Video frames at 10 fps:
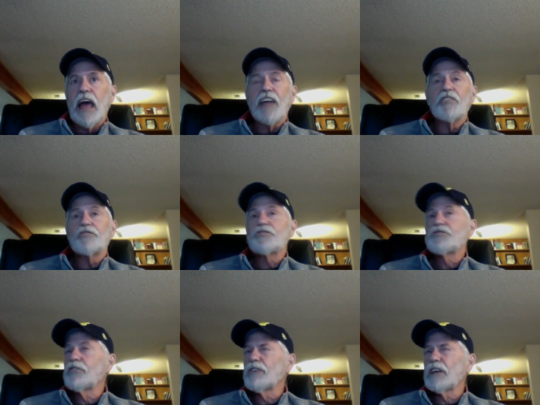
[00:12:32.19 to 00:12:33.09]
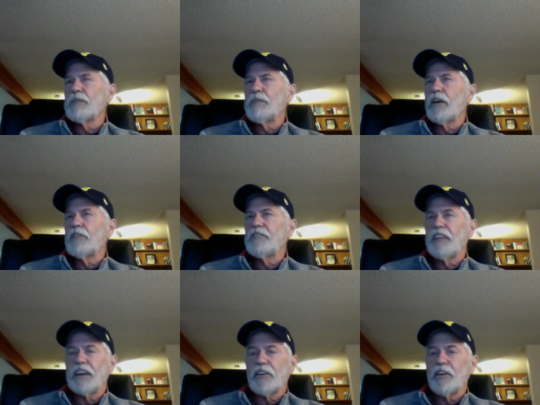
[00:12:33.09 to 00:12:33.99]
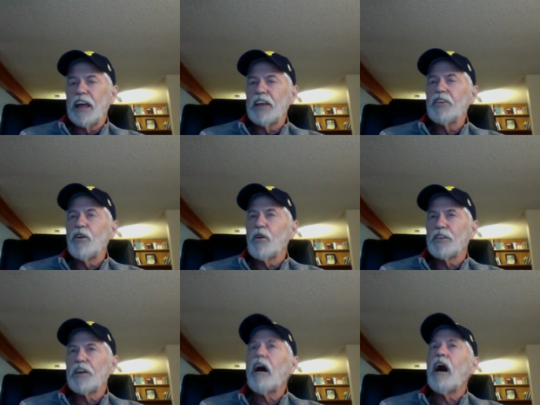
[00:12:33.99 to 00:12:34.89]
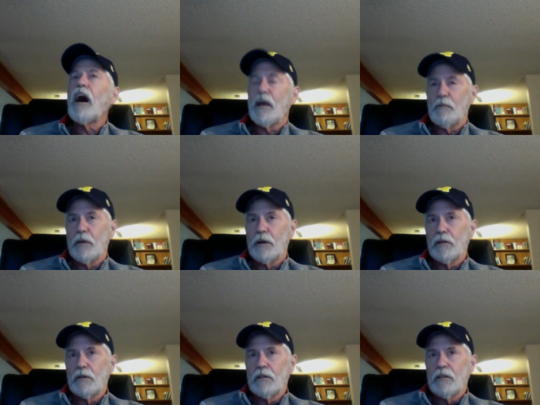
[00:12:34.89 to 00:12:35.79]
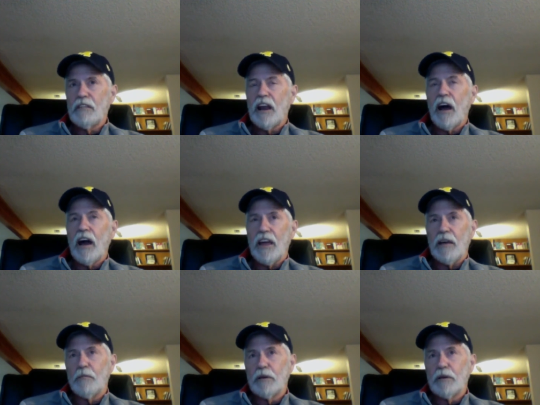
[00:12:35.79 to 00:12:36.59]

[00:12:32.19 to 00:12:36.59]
And you're certainly a better thinker in your time than I am.